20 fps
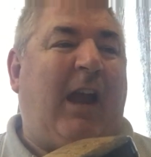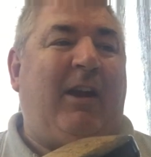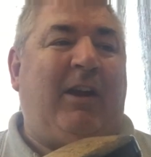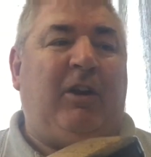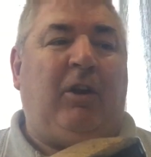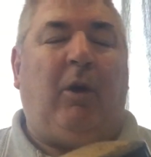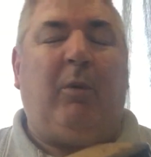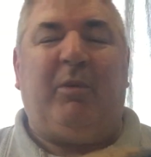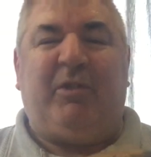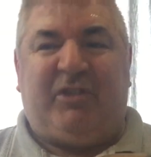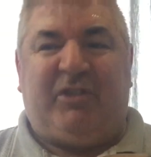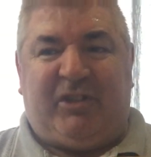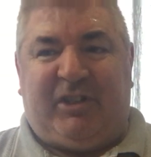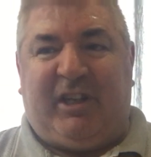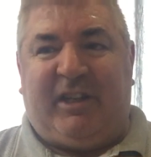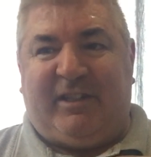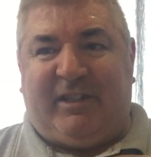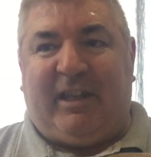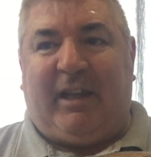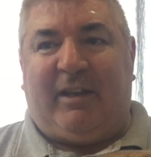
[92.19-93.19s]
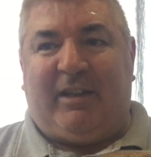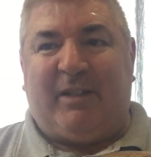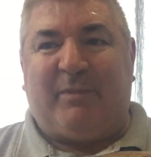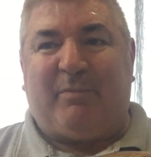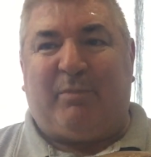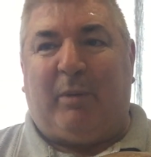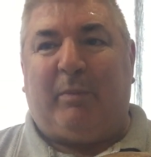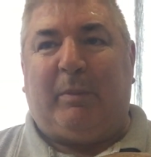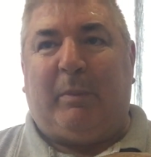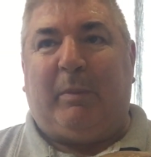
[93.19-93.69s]
And I would suggest that is
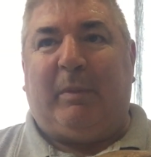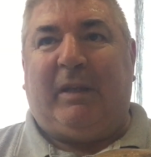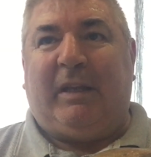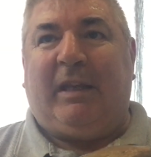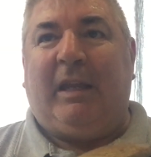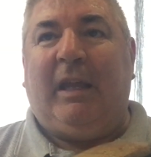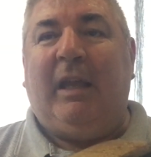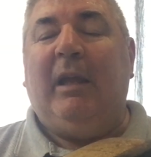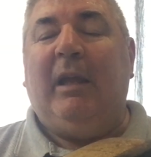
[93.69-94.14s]
probably